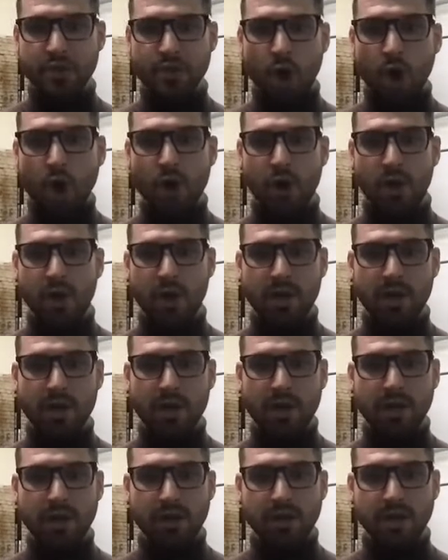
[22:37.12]
tall,
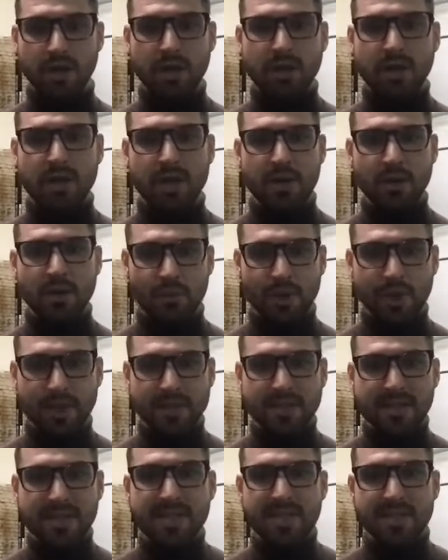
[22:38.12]
you know,
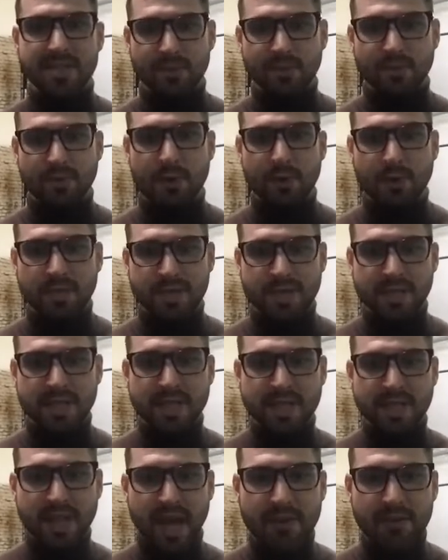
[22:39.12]

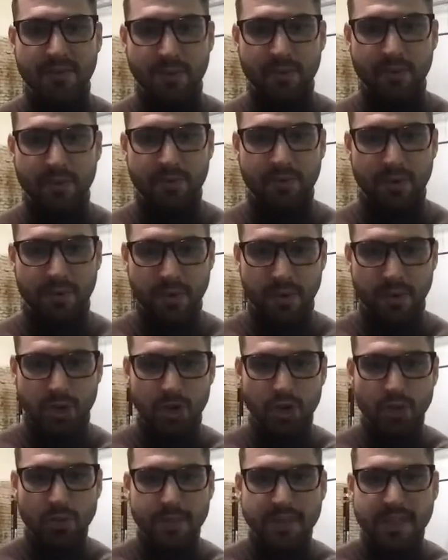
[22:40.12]
seeing that from a
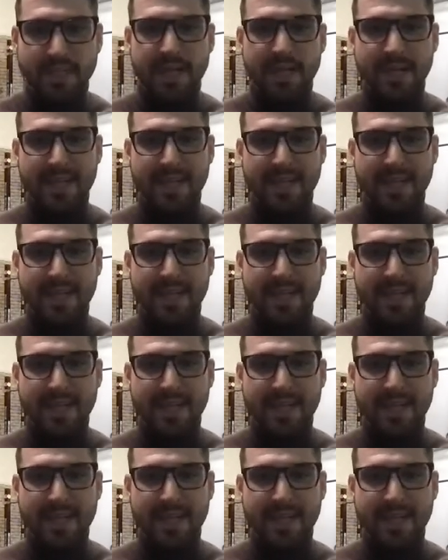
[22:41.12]
human